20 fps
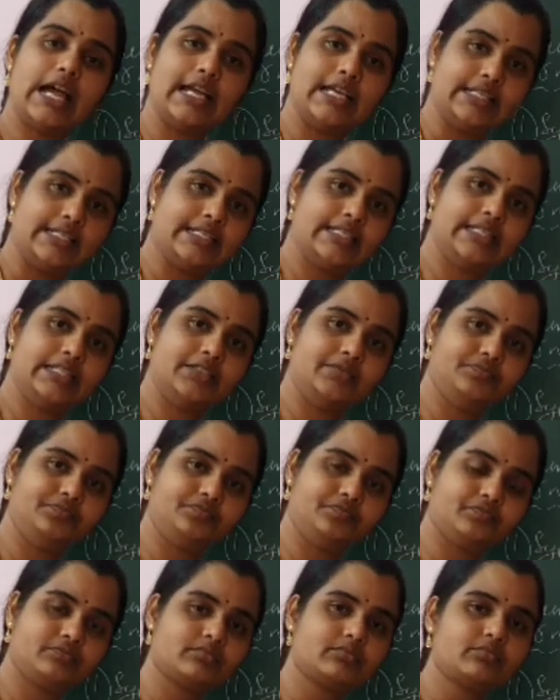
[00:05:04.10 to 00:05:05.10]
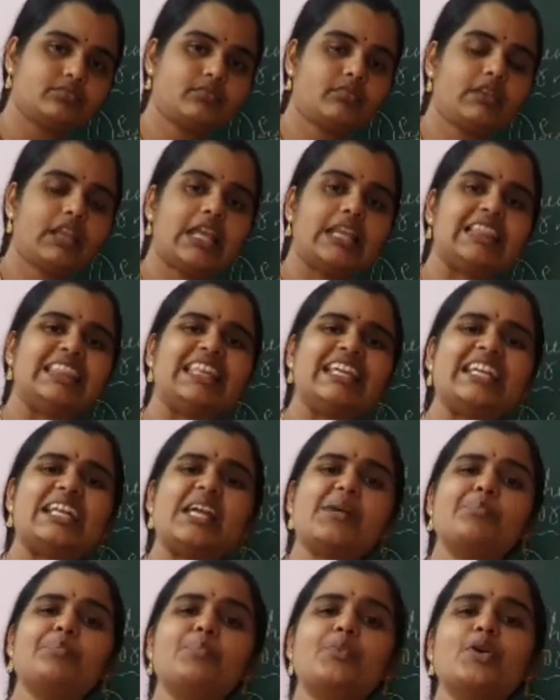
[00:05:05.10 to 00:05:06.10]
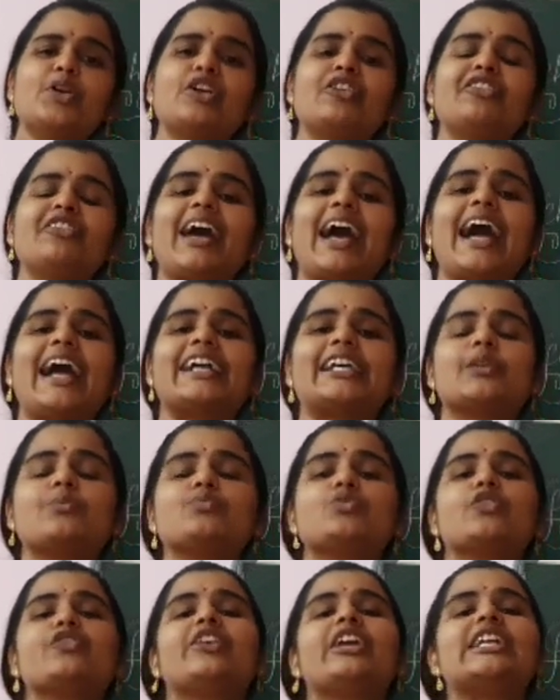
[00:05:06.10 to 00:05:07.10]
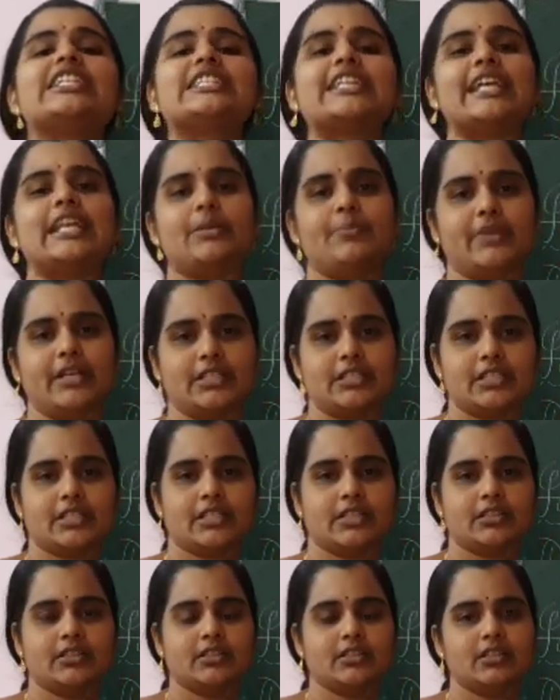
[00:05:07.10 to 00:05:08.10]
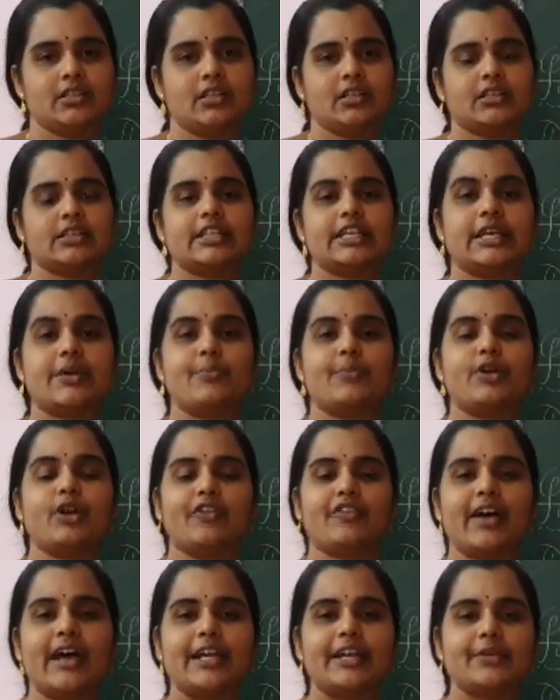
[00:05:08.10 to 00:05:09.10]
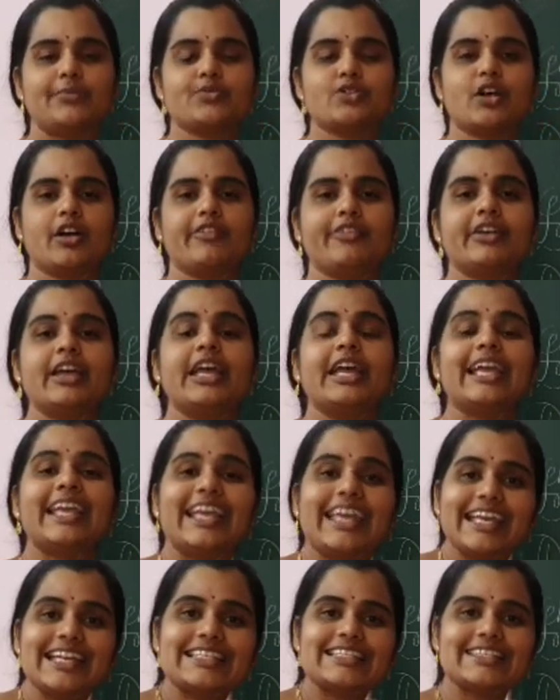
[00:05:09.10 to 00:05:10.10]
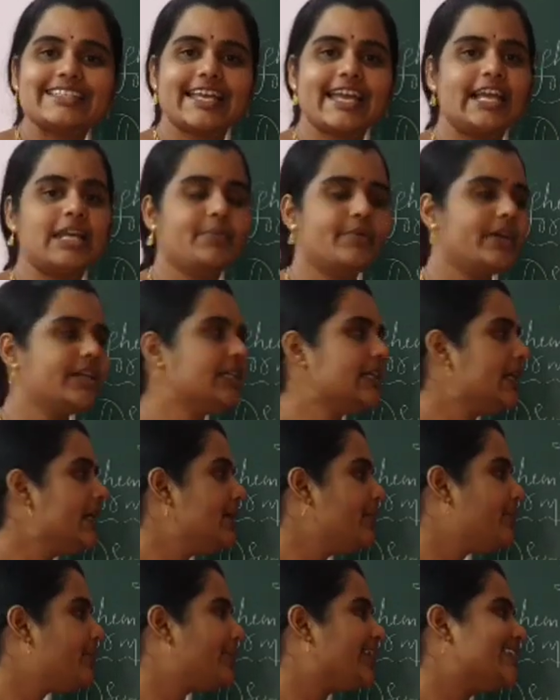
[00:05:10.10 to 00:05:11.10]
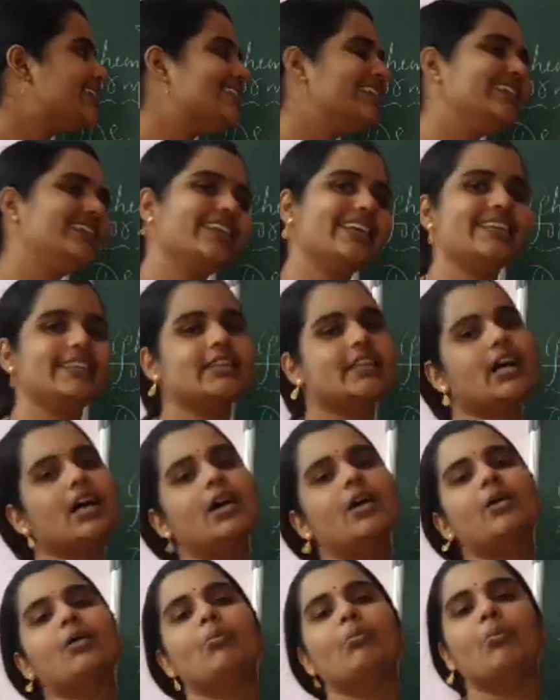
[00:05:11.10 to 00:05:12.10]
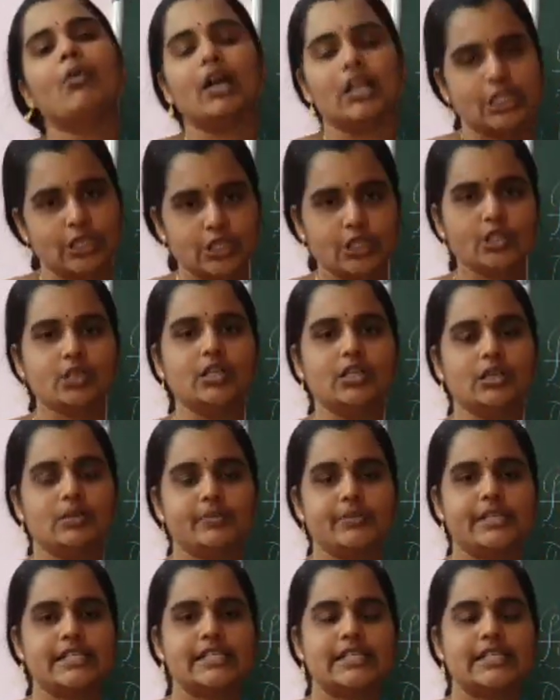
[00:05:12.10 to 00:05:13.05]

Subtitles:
us the number of atoms of each element. The number of atoms of each element present in the molecule.